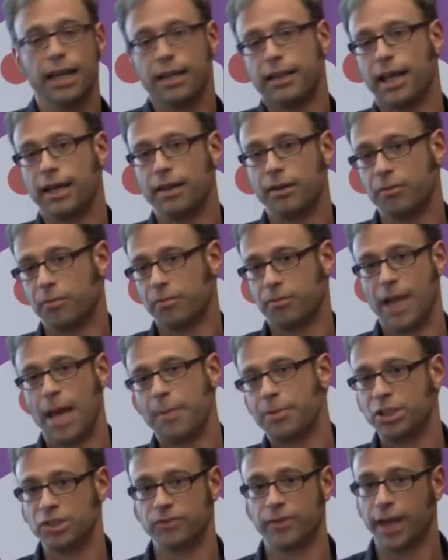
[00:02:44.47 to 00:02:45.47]
then
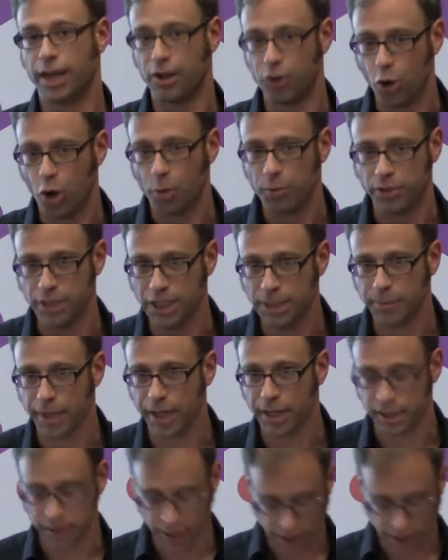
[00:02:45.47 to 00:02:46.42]
happens by a normal email